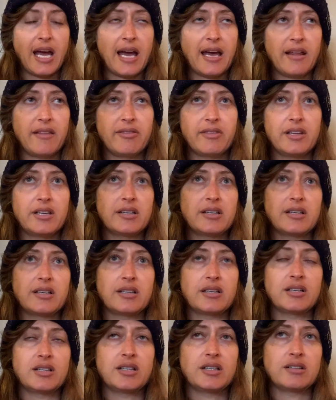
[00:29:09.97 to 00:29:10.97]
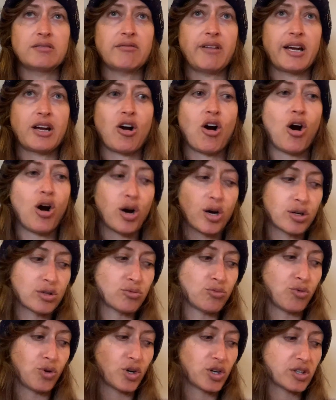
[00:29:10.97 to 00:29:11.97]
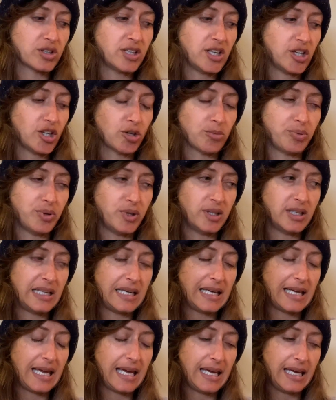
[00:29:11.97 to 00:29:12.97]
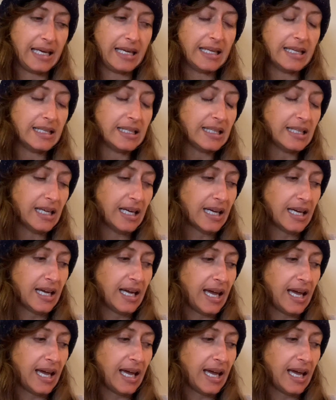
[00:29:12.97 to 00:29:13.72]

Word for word: and the like hard work that you're putting in.